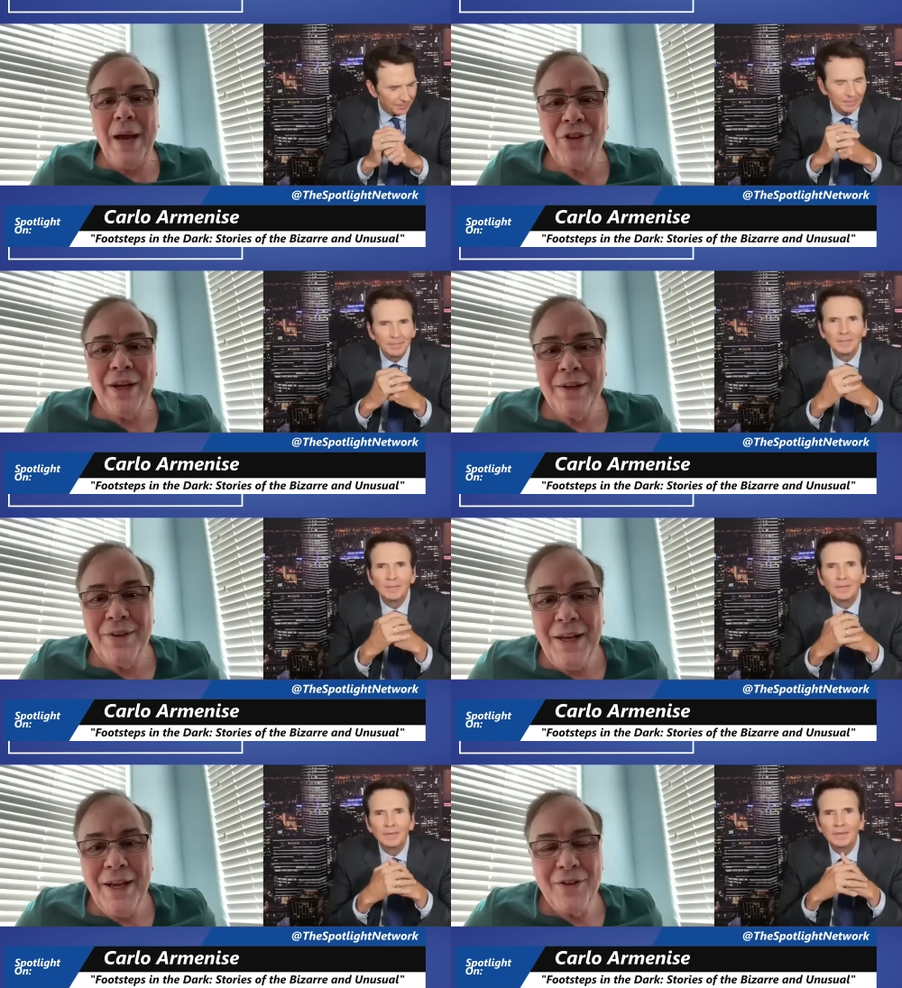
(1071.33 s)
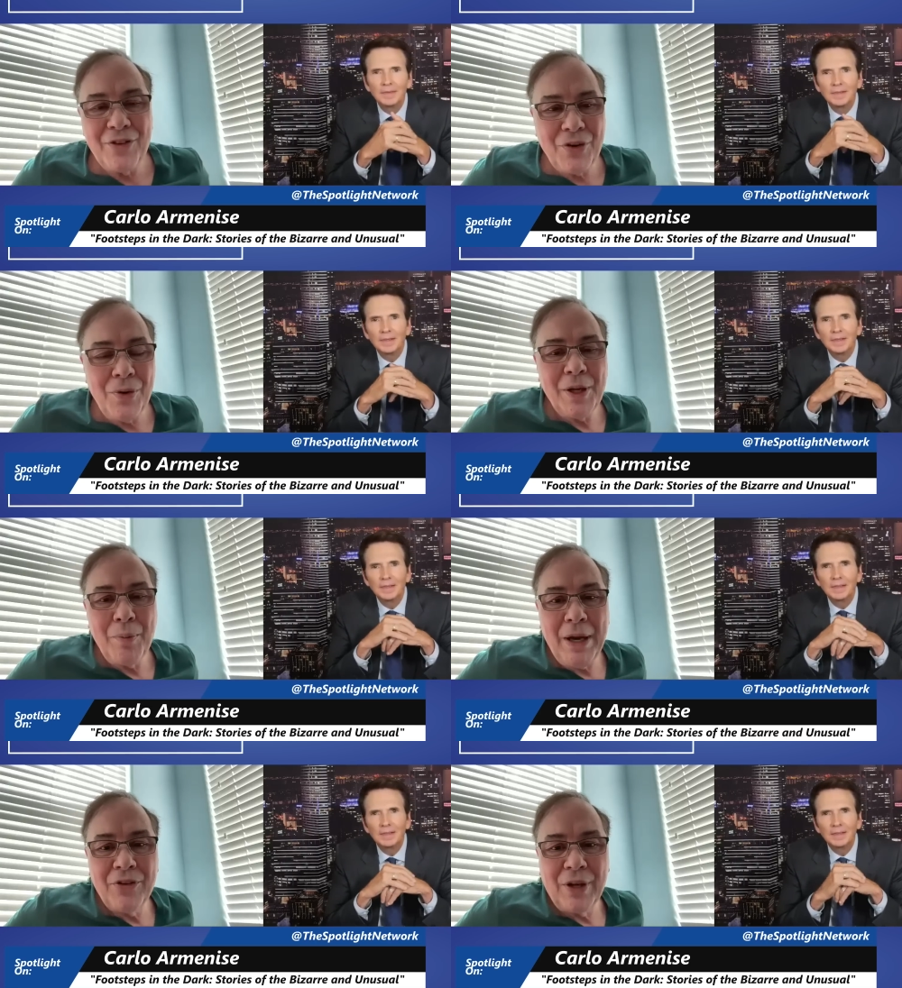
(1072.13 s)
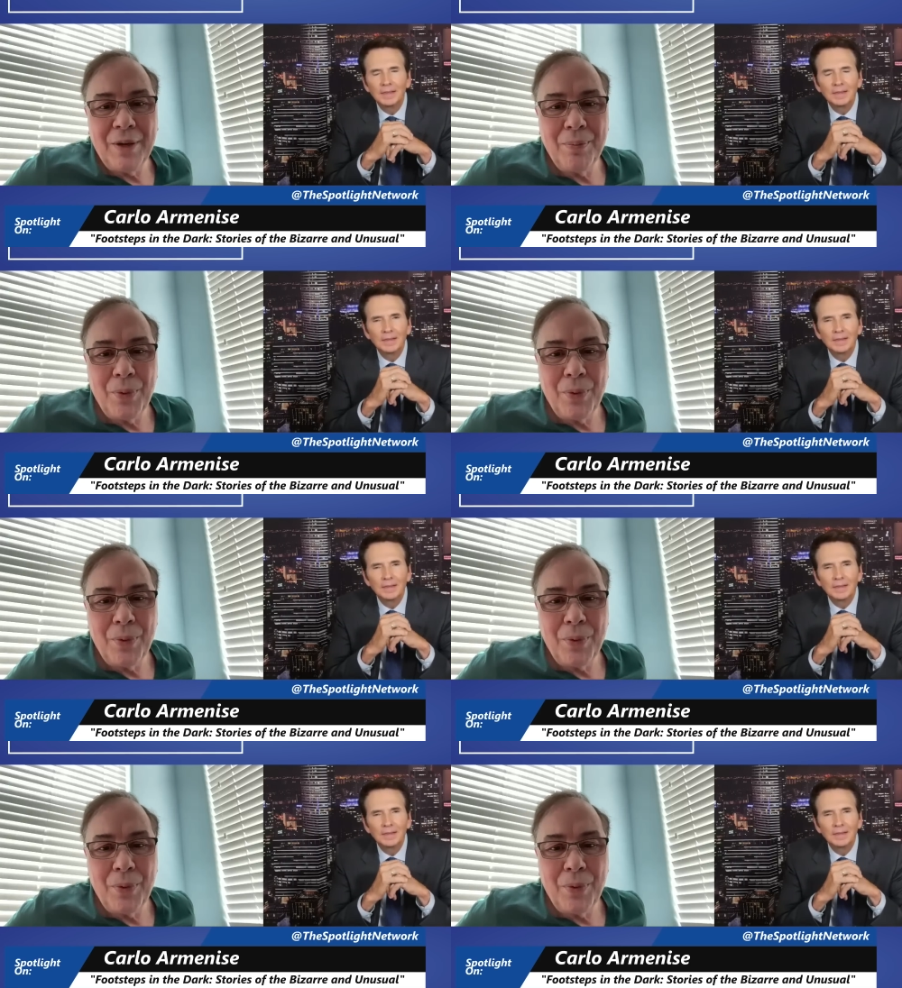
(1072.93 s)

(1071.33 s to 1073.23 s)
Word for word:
Speaker 1: Well, it's certainly based on